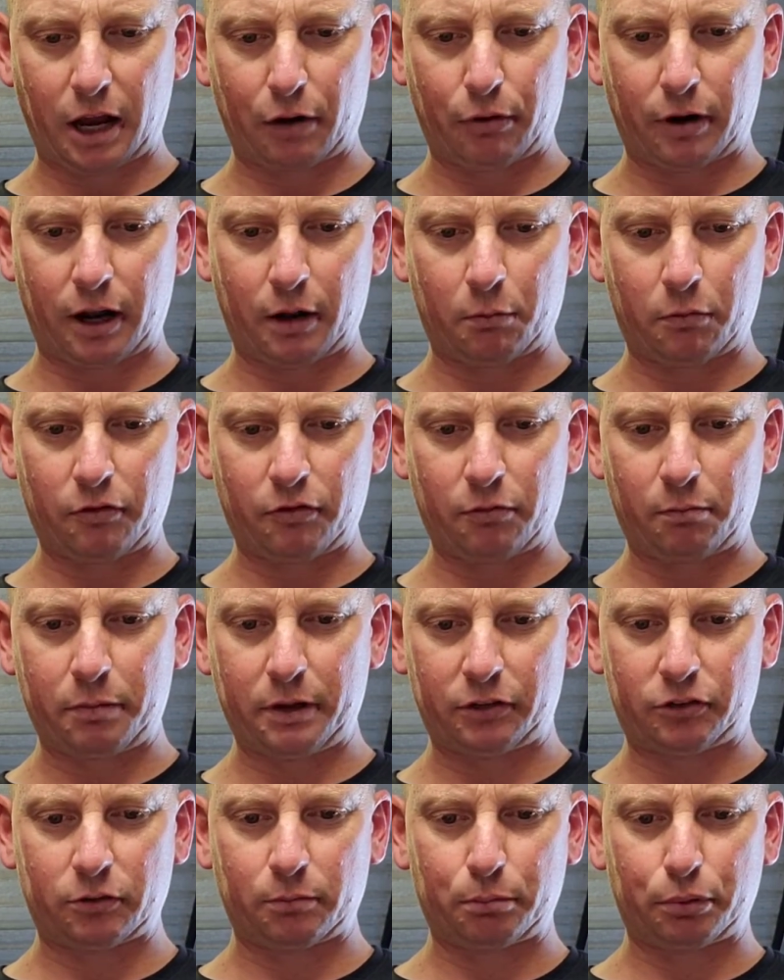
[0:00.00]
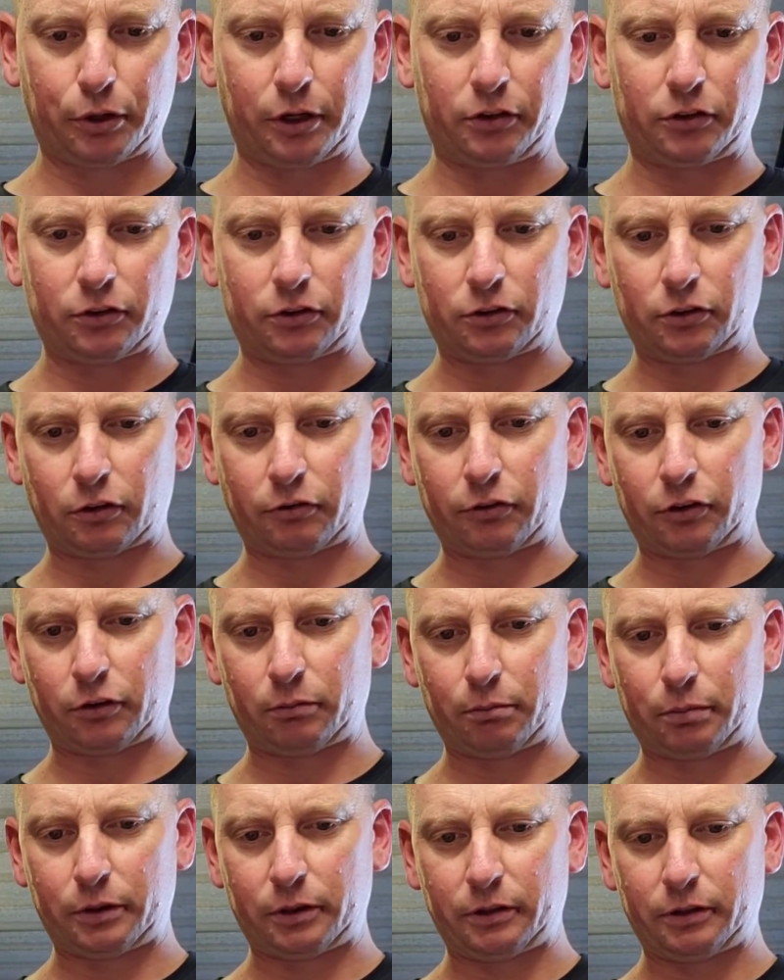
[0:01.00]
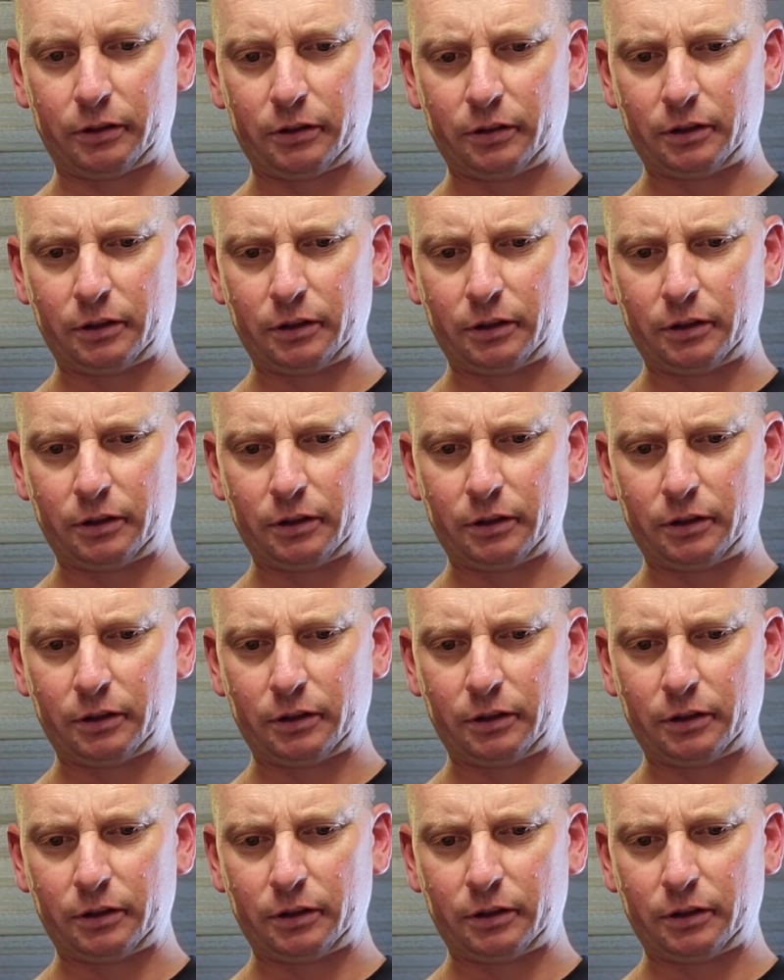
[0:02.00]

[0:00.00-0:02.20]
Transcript: around with the bits and pieces of it, but